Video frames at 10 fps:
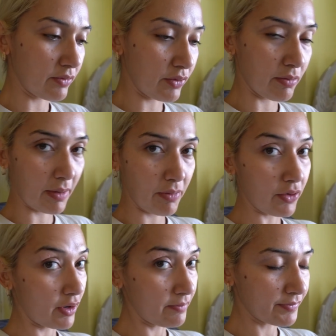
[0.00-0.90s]
I run my
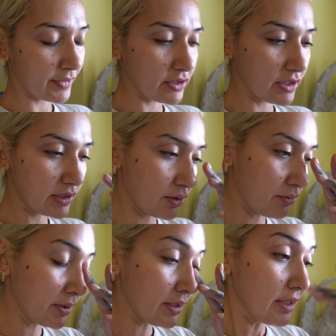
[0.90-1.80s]
program, as you guys know.
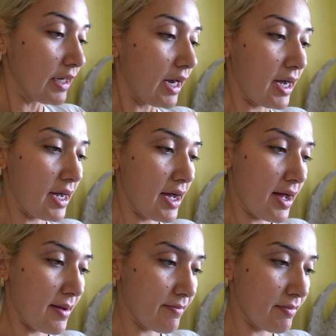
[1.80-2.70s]

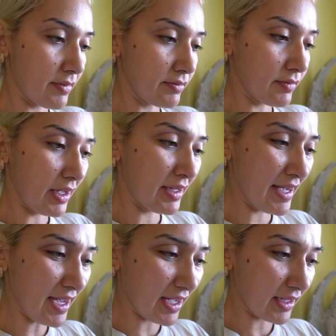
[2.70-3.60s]
Um, and
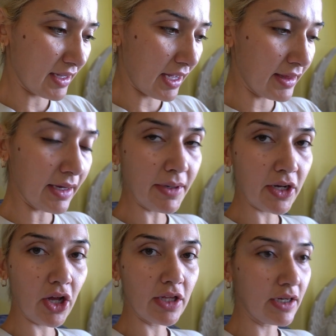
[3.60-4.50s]
yeah, I think I'm gonna
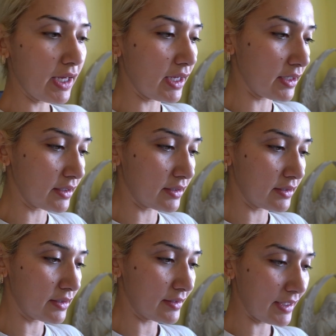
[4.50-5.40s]
call it a night.
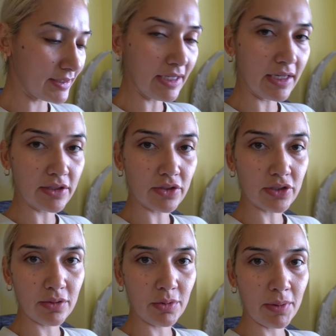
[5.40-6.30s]
That's it. Those
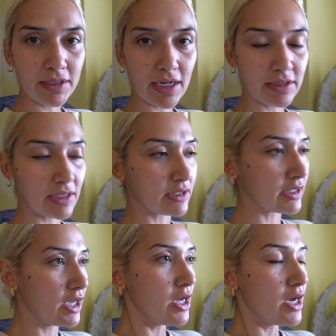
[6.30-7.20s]
are gonna be my tactics.
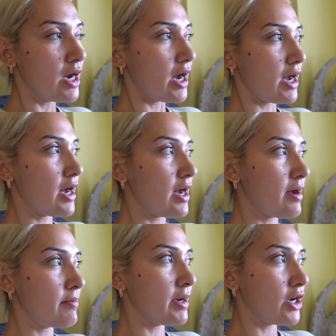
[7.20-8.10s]

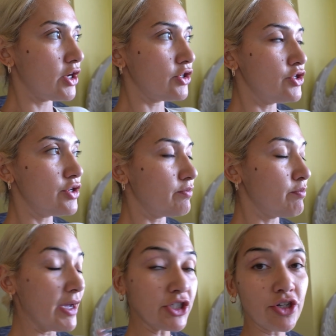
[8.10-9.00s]
Um,
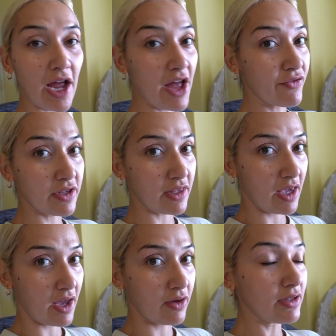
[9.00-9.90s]
measure
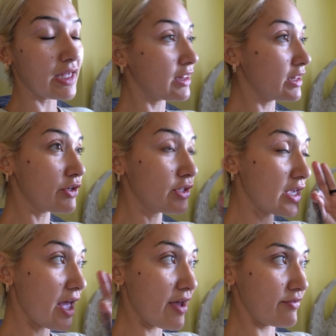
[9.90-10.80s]
everything out, like
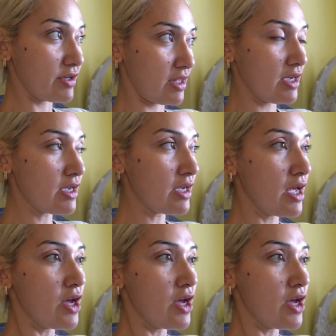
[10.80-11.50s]
literally everything.